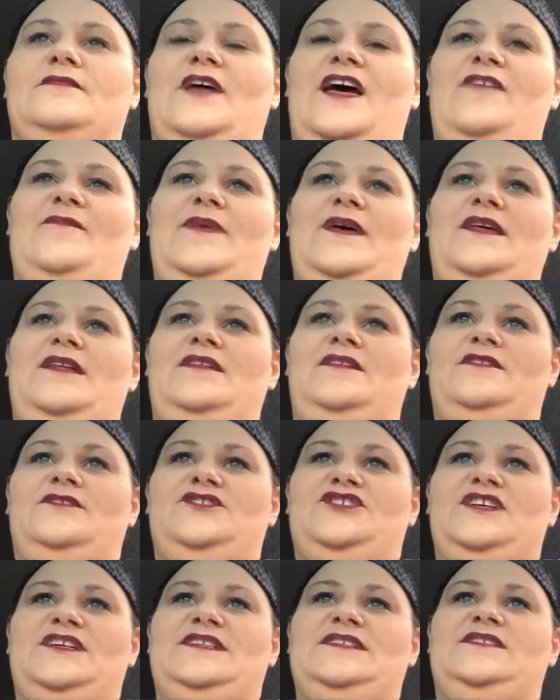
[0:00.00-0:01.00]
I've
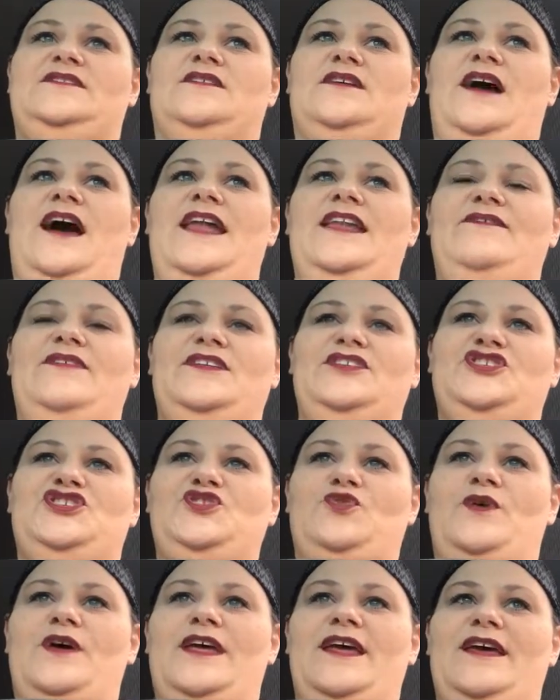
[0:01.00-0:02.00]
been just kind of
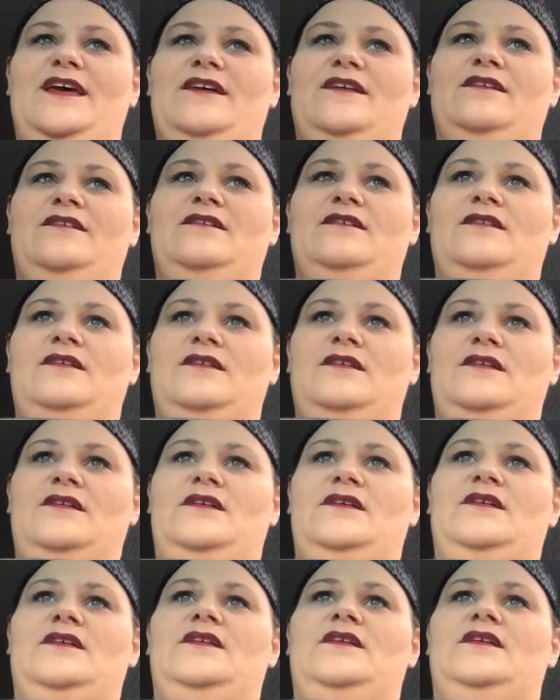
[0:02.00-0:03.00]
enjoying
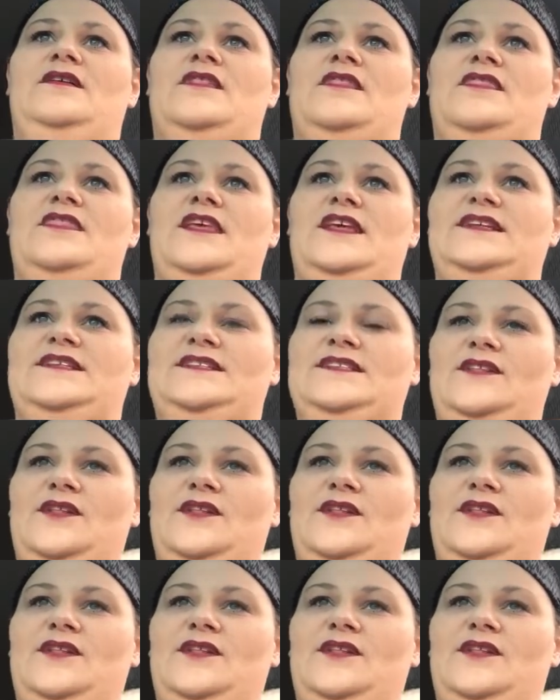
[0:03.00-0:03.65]
the